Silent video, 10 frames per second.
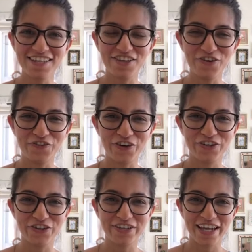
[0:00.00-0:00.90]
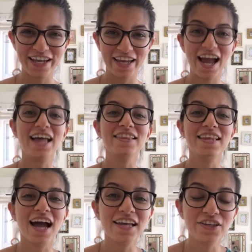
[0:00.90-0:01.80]
you for today and
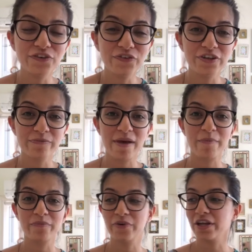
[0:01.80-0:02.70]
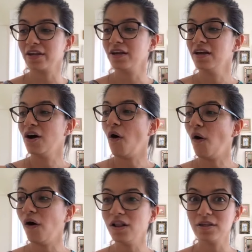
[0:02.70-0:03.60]
thank you for remembering
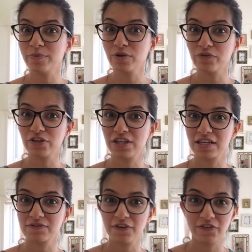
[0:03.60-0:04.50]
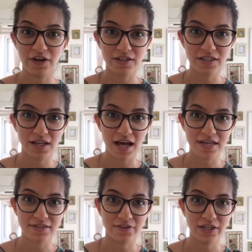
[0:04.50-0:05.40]
all the beautiful things we've learned in the
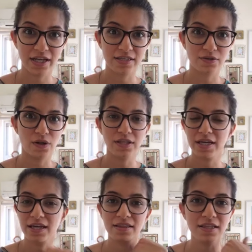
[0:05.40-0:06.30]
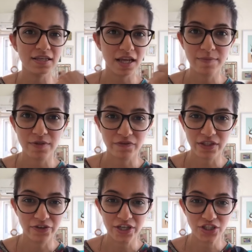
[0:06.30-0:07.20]
last 3 days. All the Hindi names of
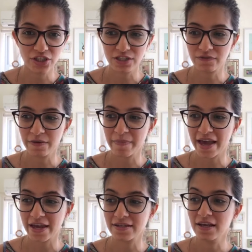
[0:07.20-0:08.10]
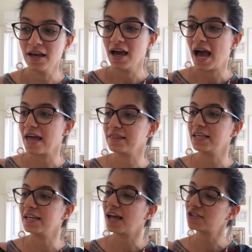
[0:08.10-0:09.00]
the creatures we met and
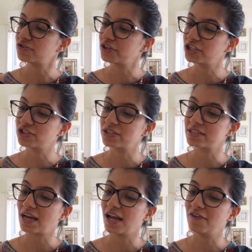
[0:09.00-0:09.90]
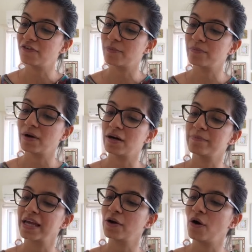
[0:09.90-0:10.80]
the illustration style from
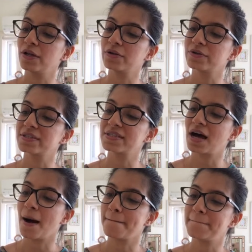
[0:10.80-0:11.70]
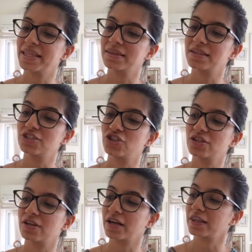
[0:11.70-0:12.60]
Bengal and Orissa.
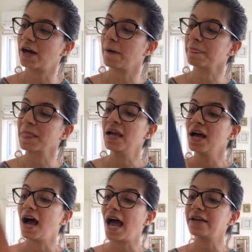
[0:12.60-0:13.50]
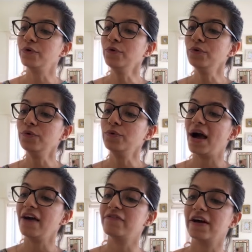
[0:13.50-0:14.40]
Patachitra Katha. And
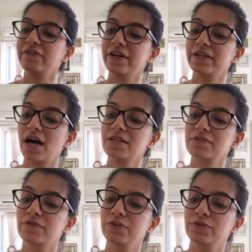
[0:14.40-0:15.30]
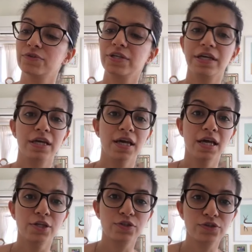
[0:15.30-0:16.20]
I have one task for you today.
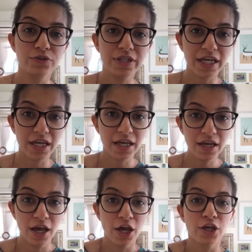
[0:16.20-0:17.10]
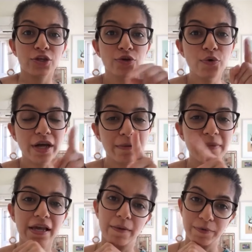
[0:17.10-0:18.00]
So today, you can
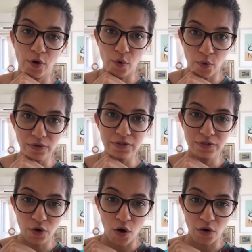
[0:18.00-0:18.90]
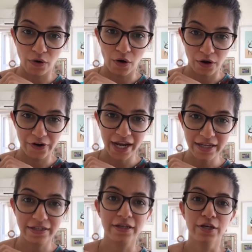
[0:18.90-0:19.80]
make up your own song,
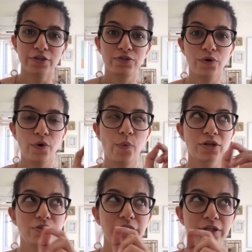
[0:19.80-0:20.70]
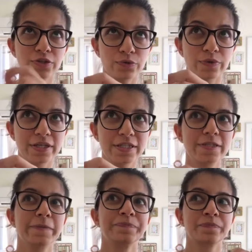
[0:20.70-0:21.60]
alright? So what you can do
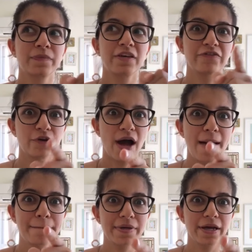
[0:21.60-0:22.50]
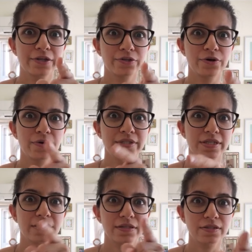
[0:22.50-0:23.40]
is, if you're happy and you know it,
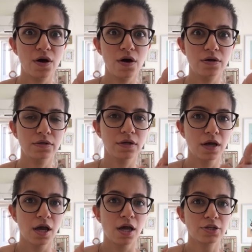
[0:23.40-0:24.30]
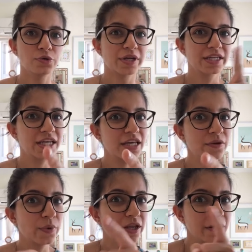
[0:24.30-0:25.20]
sing a song. You can
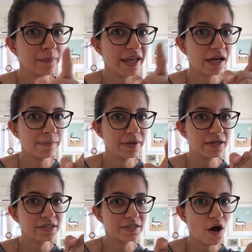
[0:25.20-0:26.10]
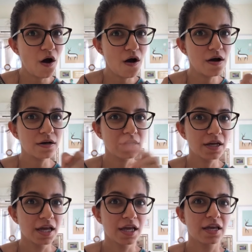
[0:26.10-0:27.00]
even make up a song.
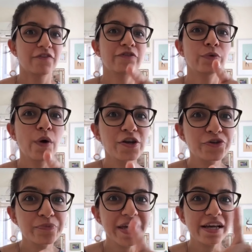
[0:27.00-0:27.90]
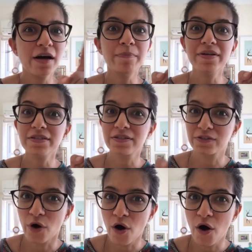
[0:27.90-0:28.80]
If you want to make up a
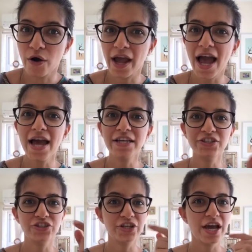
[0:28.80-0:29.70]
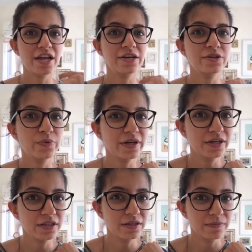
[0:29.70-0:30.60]
song and share it
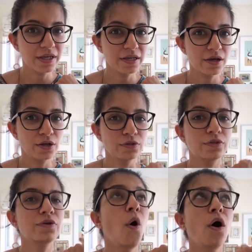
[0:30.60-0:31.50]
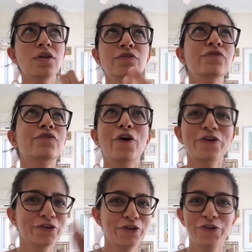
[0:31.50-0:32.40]
with me, all you've
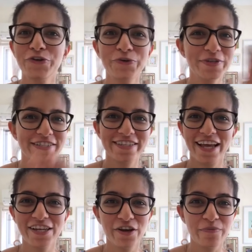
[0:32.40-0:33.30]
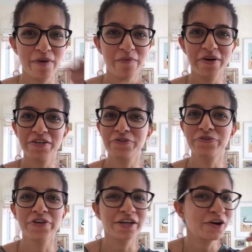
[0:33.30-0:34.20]
got to do is tell your mama to
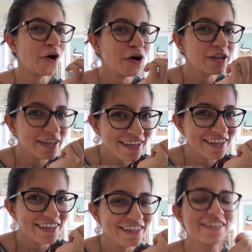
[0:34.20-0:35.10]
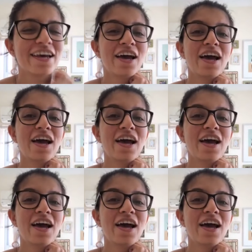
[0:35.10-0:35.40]
record it.